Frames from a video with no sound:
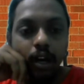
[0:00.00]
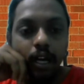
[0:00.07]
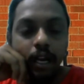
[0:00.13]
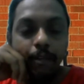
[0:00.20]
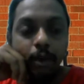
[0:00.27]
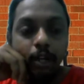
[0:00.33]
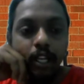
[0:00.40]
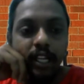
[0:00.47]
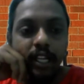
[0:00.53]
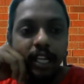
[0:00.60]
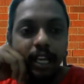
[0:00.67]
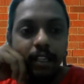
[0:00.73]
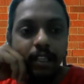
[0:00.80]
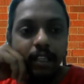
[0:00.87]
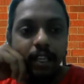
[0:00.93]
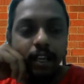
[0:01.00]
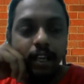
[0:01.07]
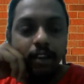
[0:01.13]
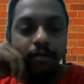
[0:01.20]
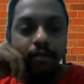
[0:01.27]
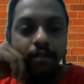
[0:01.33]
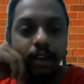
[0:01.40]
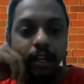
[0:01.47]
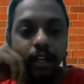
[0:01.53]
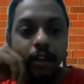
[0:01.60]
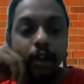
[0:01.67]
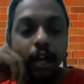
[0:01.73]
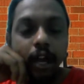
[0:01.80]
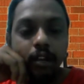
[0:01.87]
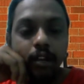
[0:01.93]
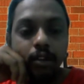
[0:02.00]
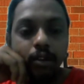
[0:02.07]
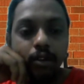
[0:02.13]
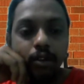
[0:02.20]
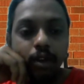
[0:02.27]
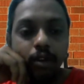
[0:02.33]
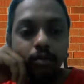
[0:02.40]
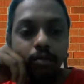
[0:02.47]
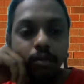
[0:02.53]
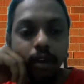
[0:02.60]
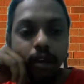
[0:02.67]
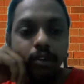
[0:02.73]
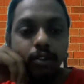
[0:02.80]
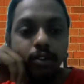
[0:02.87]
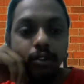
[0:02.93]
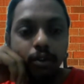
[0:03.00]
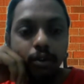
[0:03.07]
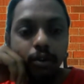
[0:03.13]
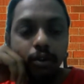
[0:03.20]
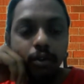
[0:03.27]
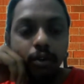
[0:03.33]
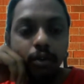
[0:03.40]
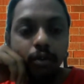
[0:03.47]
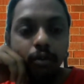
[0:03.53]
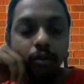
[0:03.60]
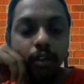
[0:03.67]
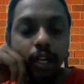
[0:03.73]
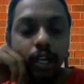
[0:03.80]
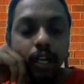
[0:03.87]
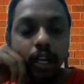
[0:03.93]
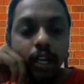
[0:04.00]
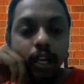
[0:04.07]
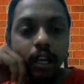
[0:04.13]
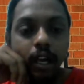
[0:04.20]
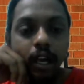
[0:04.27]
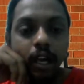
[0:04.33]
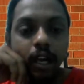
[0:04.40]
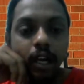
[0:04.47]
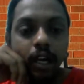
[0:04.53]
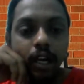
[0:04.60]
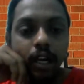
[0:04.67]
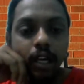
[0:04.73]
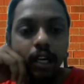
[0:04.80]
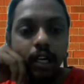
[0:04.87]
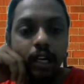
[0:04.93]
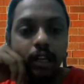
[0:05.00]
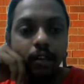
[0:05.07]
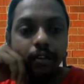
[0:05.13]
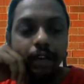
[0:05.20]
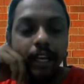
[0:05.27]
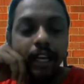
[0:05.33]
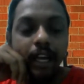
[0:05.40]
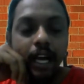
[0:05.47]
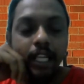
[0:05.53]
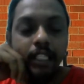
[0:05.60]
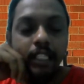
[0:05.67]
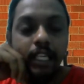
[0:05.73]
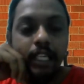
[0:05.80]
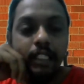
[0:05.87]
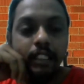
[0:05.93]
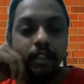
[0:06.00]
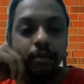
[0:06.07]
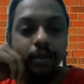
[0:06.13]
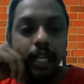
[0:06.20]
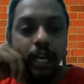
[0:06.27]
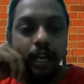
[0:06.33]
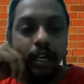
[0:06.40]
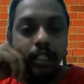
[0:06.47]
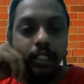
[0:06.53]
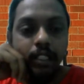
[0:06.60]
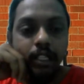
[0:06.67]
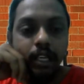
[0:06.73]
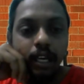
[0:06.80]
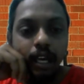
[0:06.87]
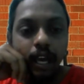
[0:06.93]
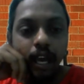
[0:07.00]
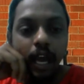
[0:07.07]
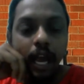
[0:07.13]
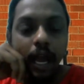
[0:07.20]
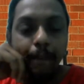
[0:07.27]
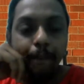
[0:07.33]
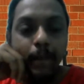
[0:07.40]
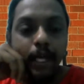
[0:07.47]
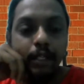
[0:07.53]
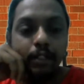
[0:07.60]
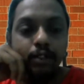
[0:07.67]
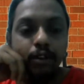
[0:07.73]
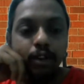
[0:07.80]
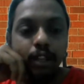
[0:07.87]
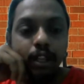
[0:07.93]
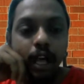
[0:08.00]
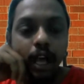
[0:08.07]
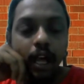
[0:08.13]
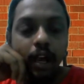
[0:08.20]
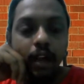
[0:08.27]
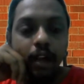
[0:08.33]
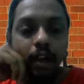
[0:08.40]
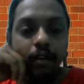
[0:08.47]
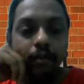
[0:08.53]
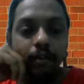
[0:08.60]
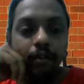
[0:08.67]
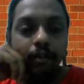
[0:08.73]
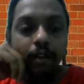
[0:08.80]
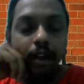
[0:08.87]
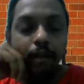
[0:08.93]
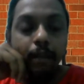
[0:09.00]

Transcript: community at the rate of eduladder.com. So you will assign some task, and based on that we will